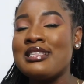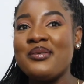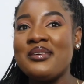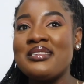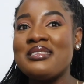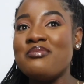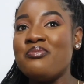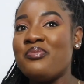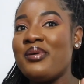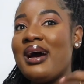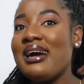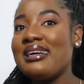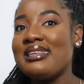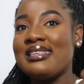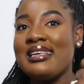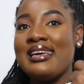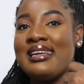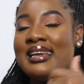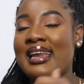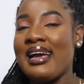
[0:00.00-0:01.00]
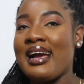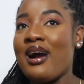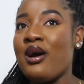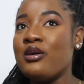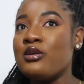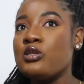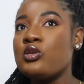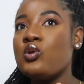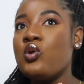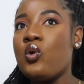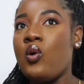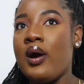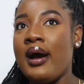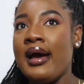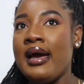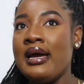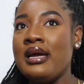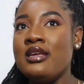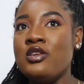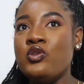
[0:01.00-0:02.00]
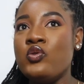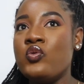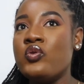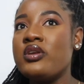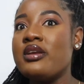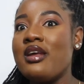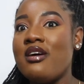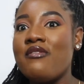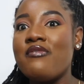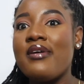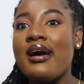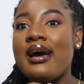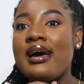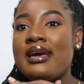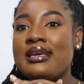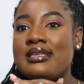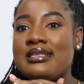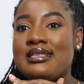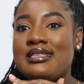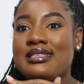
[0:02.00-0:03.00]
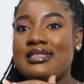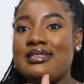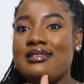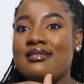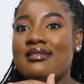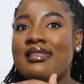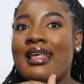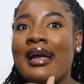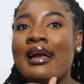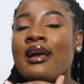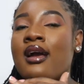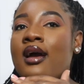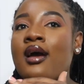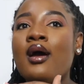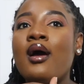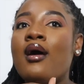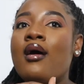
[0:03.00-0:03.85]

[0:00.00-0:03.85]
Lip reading: Because back then, like, I was so quiet, you never, like,